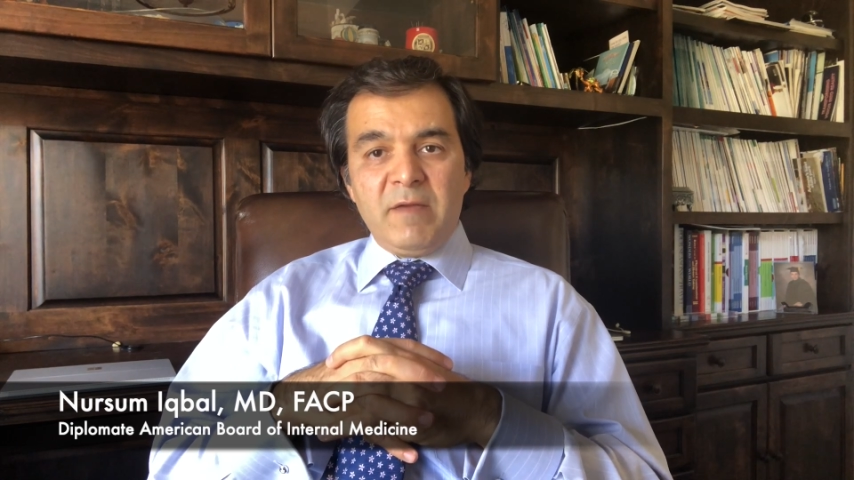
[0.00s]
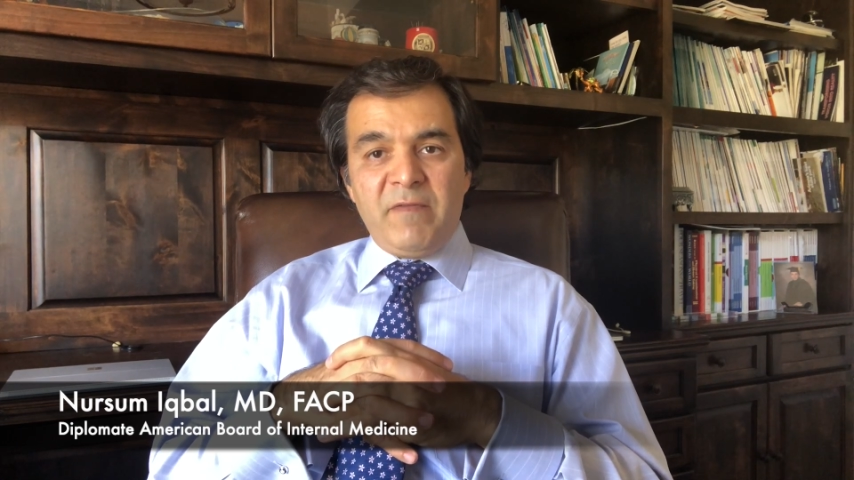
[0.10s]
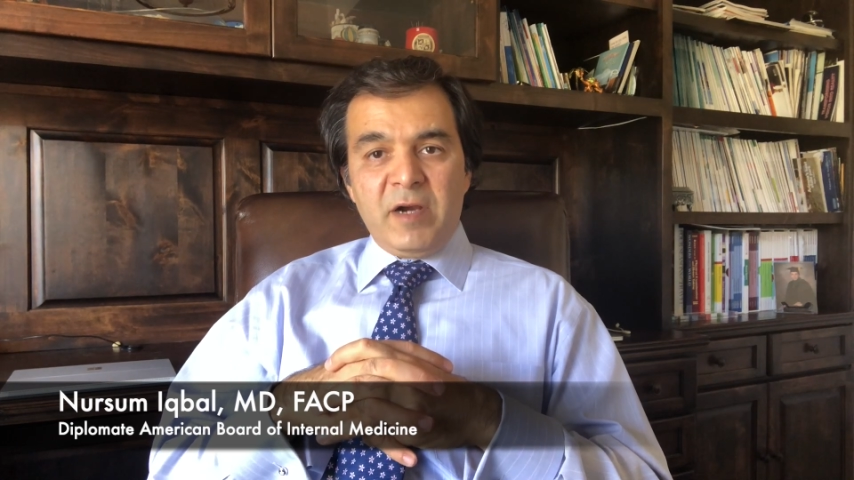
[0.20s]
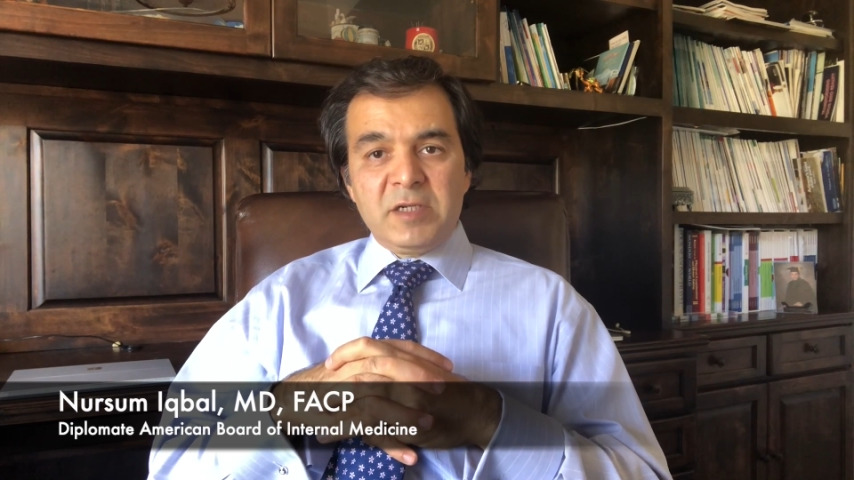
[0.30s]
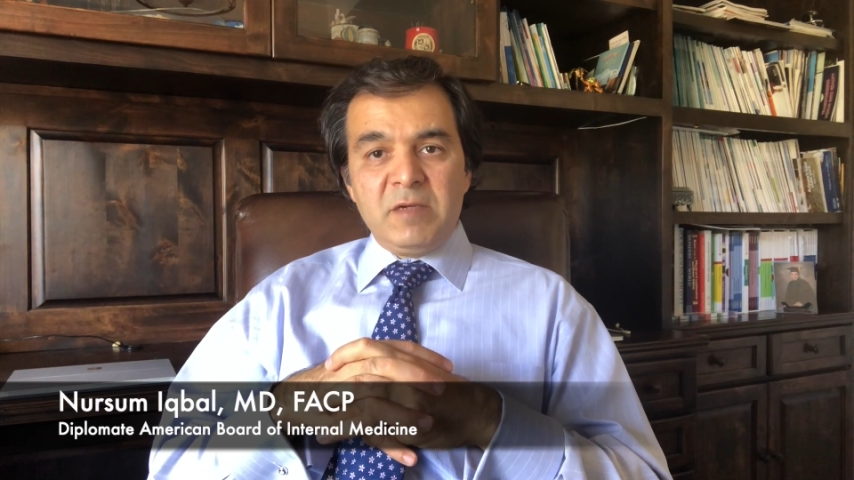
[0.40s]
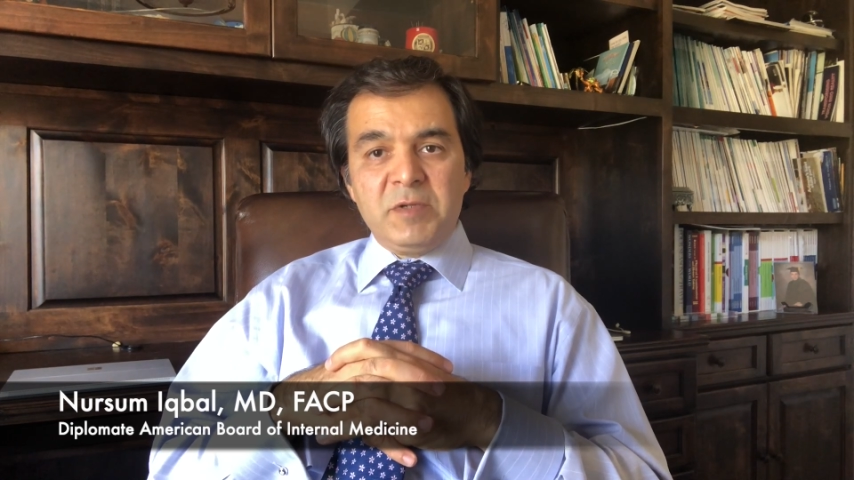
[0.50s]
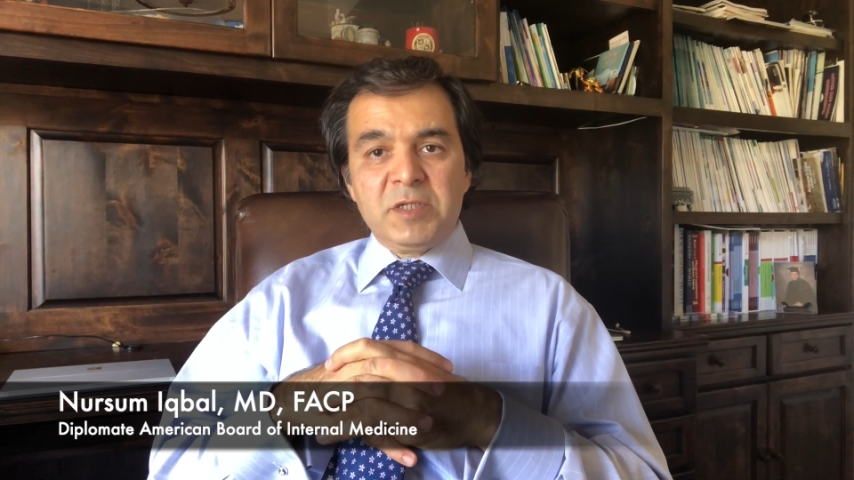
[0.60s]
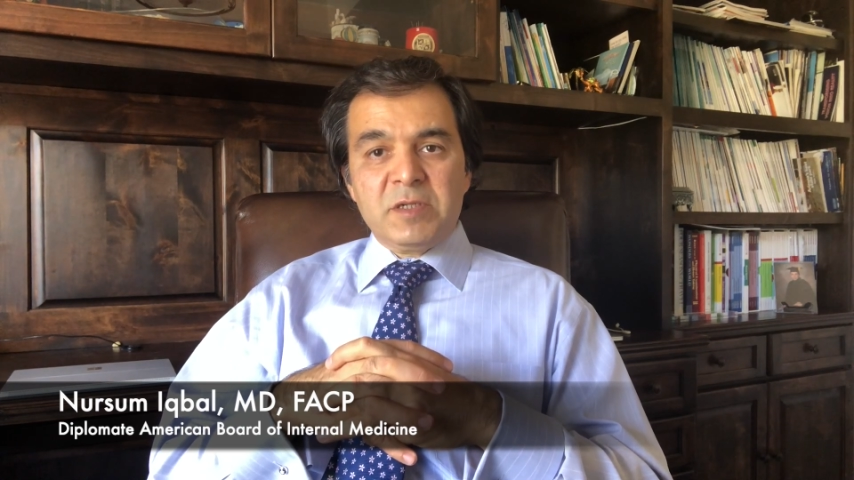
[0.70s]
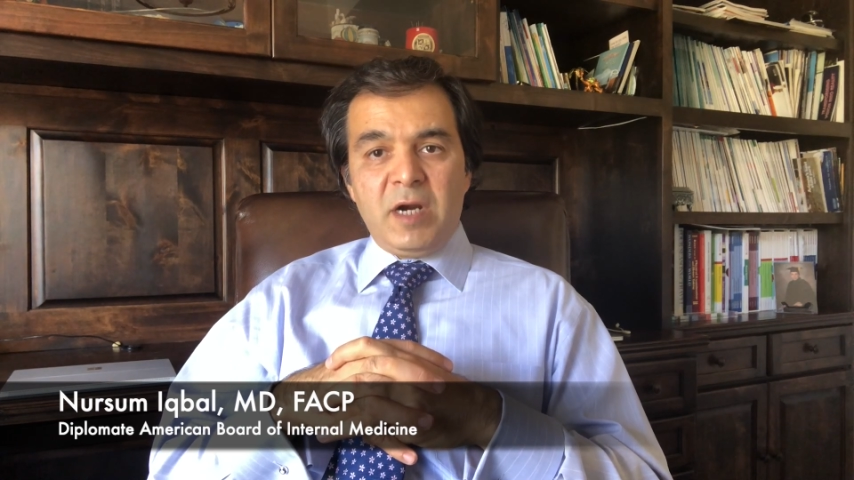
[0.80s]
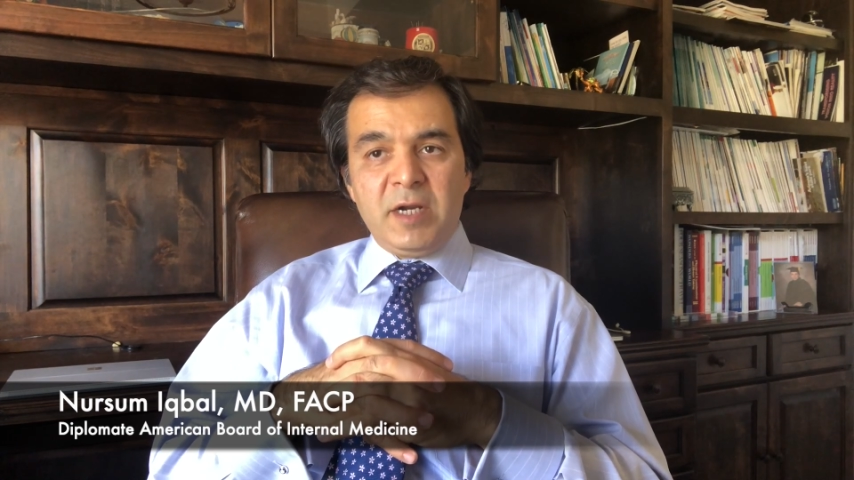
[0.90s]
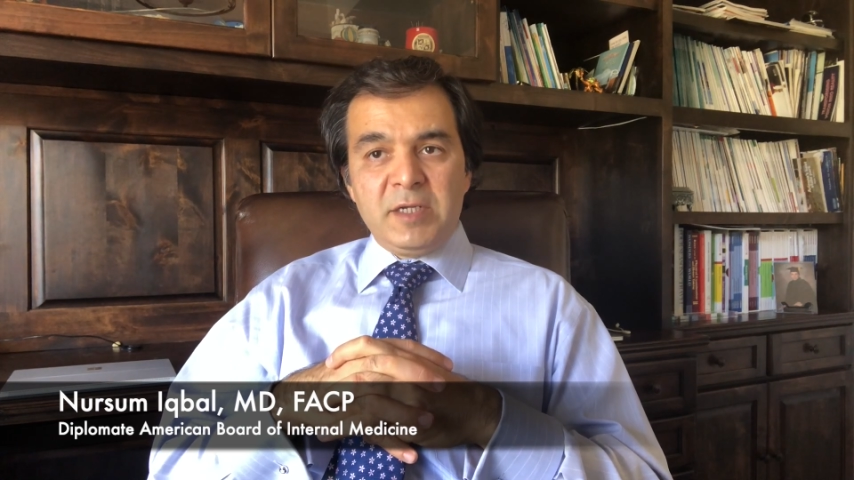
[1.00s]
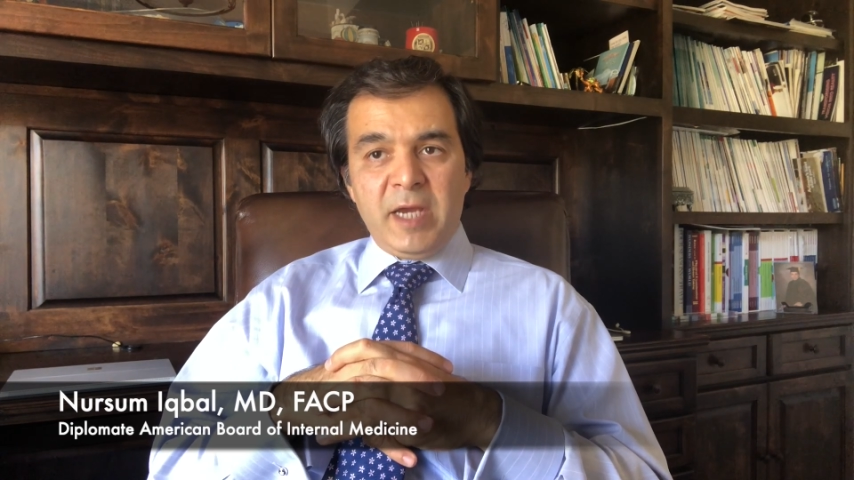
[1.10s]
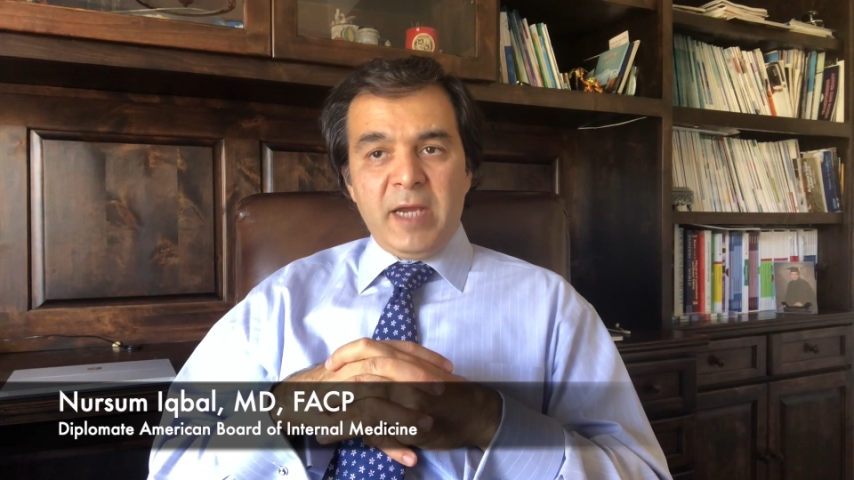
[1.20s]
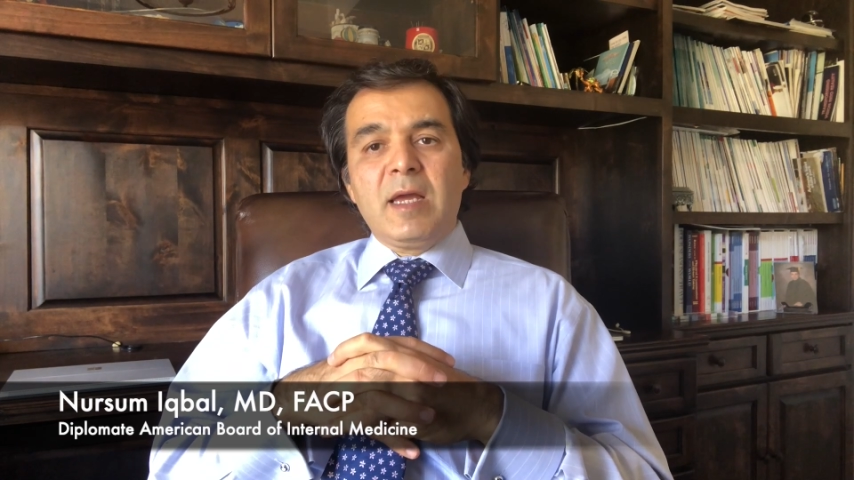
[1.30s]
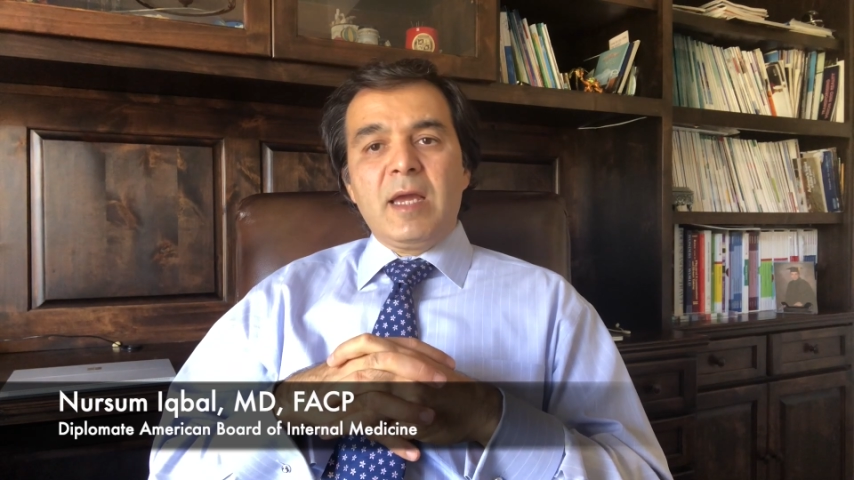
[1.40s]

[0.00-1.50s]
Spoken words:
infarction, which is heart attack,